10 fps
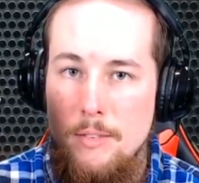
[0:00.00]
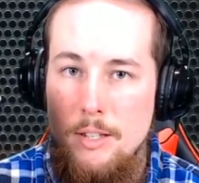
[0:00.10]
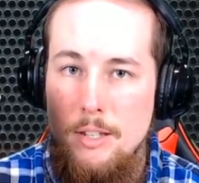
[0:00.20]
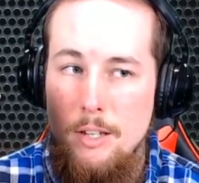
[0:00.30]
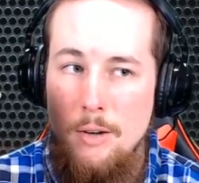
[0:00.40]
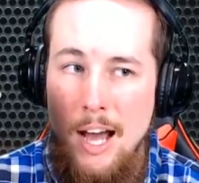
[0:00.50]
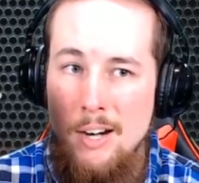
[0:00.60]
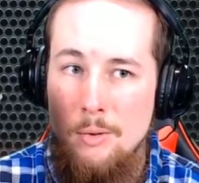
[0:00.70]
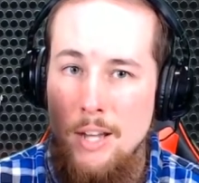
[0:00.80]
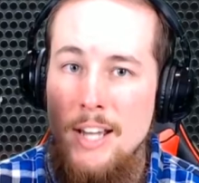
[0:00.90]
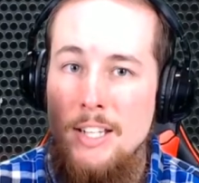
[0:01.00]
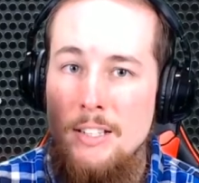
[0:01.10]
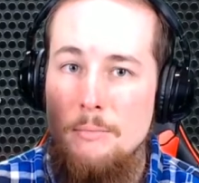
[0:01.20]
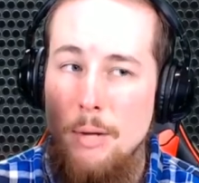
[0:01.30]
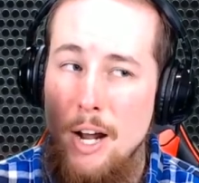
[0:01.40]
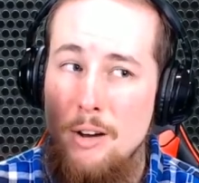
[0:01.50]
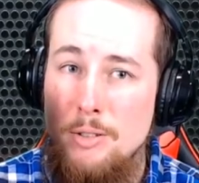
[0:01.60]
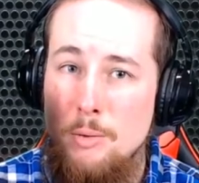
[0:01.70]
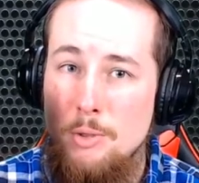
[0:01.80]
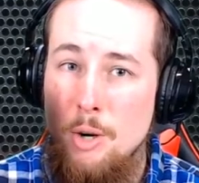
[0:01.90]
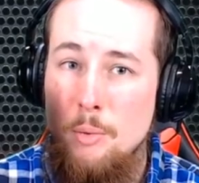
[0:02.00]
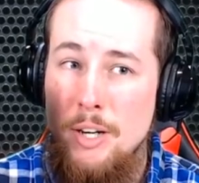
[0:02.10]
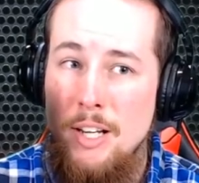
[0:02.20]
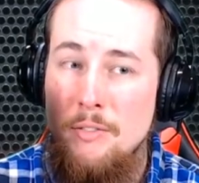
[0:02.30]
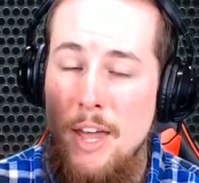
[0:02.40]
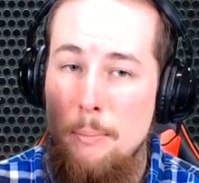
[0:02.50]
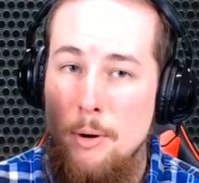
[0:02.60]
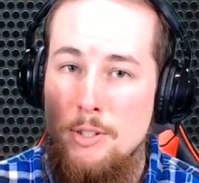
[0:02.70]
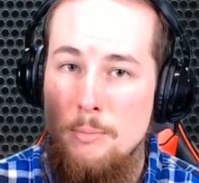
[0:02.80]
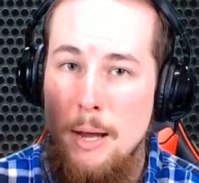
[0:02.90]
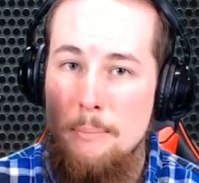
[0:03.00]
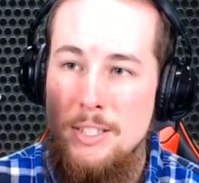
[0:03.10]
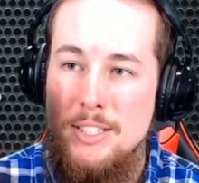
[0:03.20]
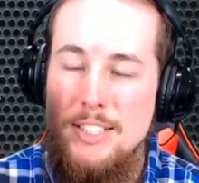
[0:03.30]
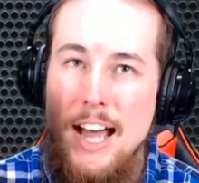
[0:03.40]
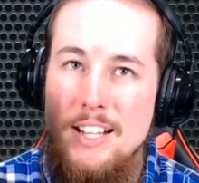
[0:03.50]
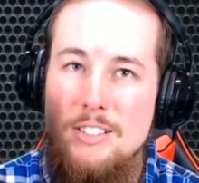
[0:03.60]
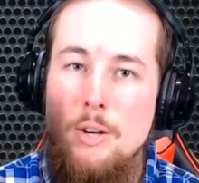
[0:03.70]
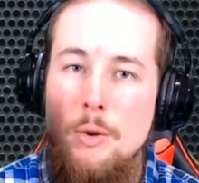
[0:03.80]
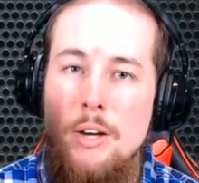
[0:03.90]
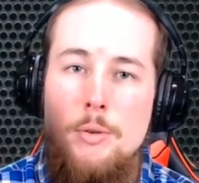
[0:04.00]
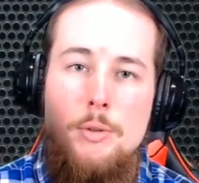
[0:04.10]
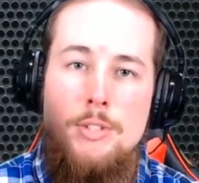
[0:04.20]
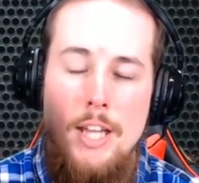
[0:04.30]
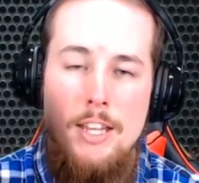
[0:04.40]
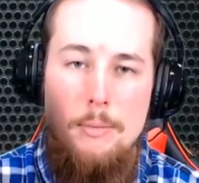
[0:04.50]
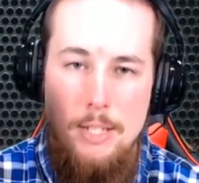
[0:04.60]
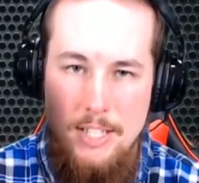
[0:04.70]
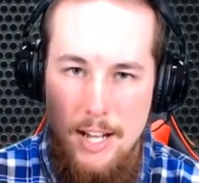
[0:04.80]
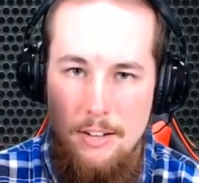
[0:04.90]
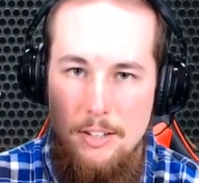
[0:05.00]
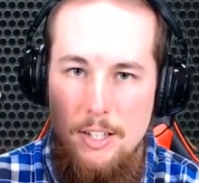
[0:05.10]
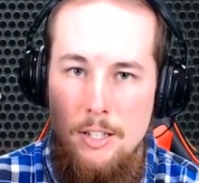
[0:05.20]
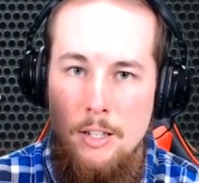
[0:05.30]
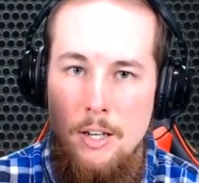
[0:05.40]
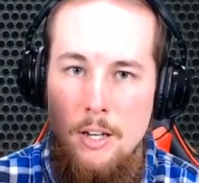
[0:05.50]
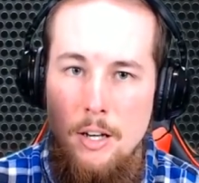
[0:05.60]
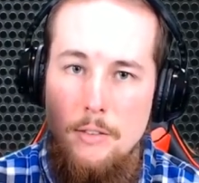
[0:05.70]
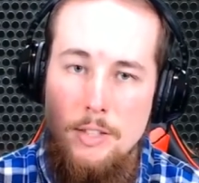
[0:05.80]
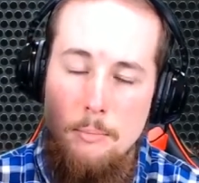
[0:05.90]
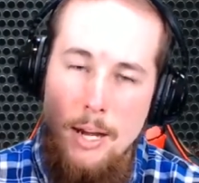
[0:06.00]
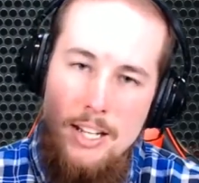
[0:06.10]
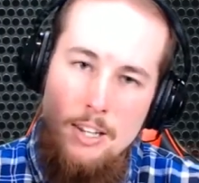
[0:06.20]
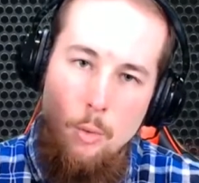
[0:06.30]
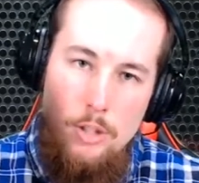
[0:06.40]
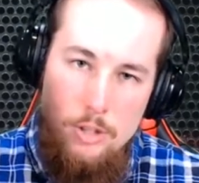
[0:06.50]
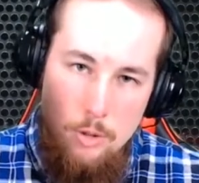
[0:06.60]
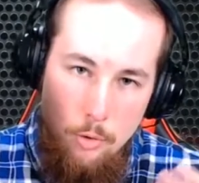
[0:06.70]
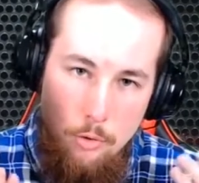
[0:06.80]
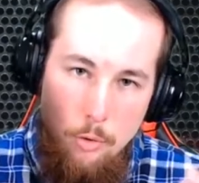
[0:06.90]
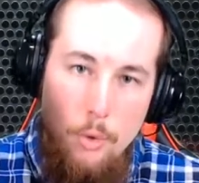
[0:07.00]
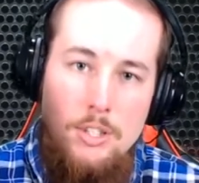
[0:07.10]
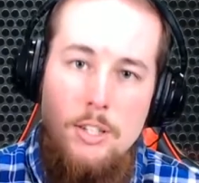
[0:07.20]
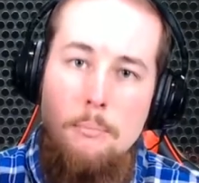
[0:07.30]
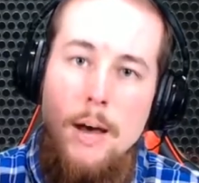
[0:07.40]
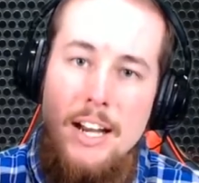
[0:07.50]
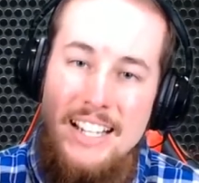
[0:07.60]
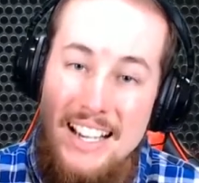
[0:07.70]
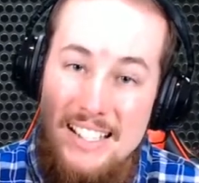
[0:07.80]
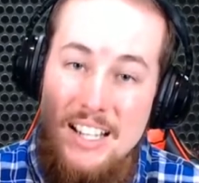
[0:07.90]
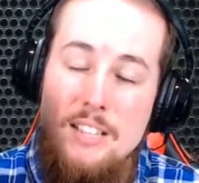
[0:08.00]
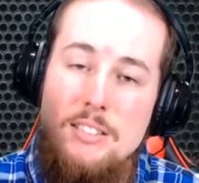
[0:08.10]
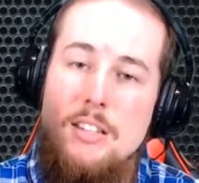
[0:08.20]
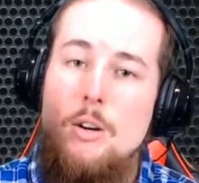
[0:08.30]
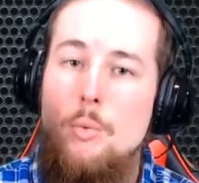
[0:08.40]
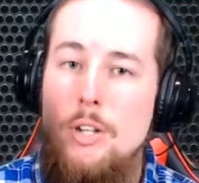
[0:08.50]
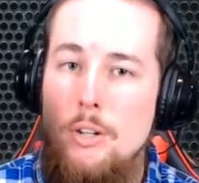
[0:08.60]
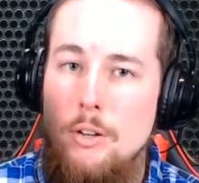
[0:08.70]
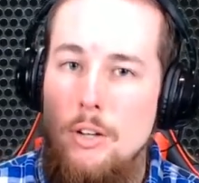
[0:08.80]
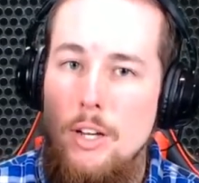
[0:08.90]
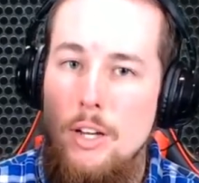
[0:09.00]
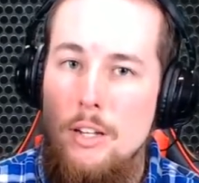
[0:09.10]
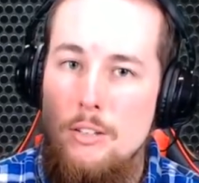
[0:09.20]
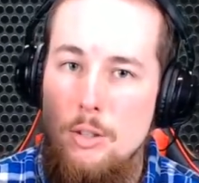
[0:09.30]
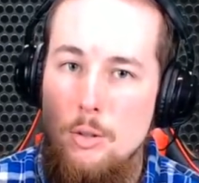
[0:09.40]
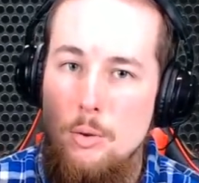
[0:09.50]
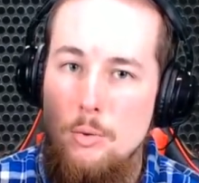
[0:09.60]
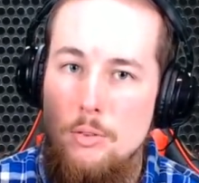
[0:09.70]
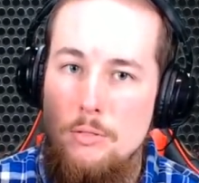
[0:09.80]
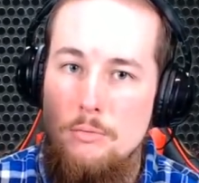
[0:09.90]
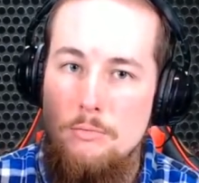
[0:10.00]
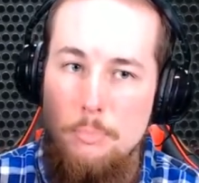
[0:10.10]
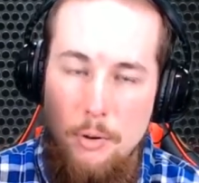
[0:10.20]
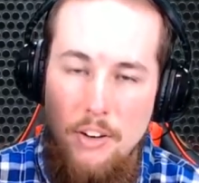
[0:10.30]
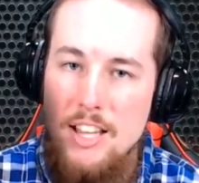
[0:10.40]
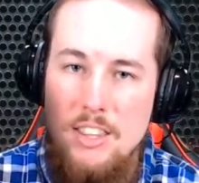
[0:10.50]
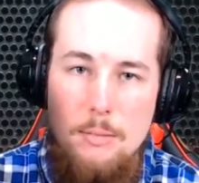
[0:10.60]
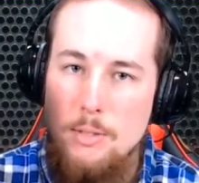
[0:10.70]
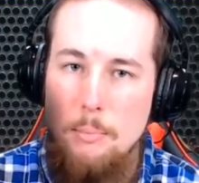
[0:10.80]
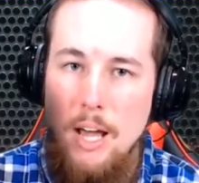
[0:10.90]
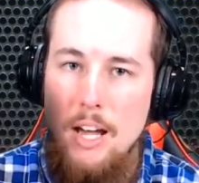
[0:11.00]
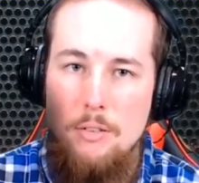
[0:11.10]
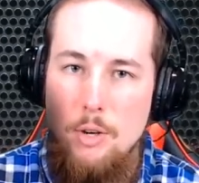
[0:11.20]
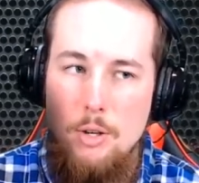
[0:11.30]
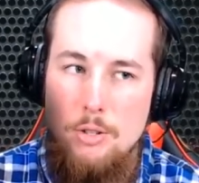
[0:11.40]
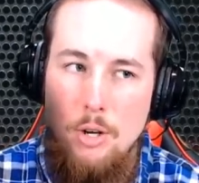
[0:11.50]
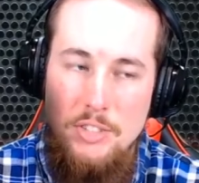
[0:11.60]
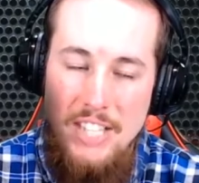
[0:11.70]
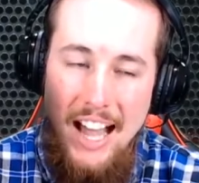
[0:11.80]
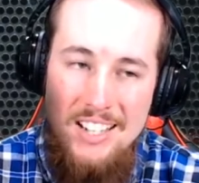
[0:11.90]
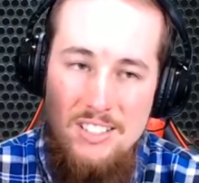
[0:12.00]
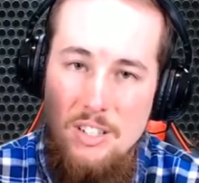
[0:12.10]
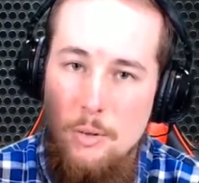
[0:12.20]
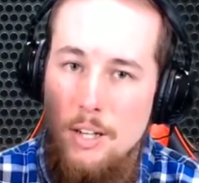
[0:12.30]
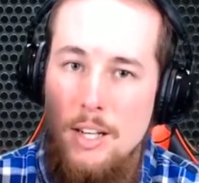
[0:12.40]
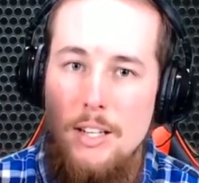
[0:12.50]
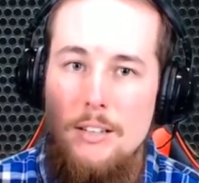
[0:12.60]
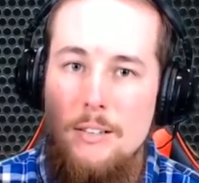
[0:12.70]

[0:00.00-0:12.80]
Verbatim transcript: You know, I don't like it, but I also don't want to give that person my business. I don't understand the mentality of somebody that wants to force somebody against their will to provide them some kind of good or service. I just don't get it.